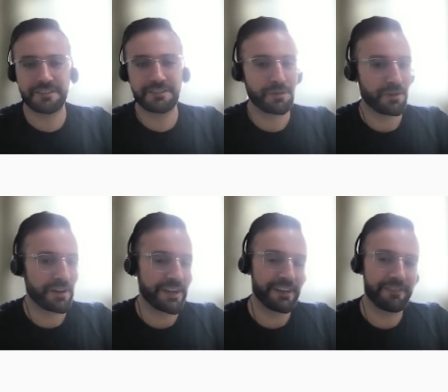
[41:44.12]
your
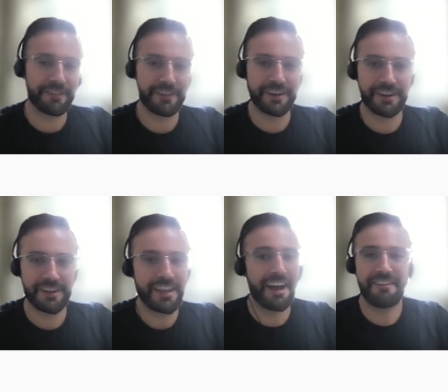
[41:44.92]
story, for
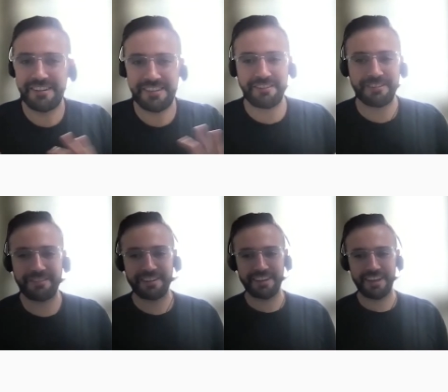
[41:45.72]
everything was
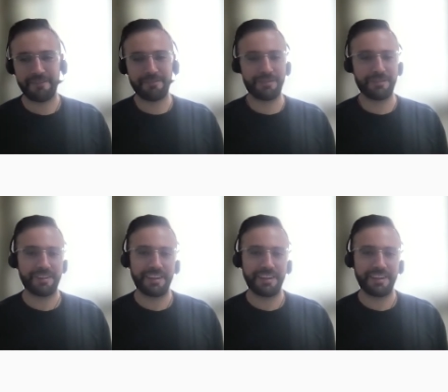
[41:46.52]
really helpful,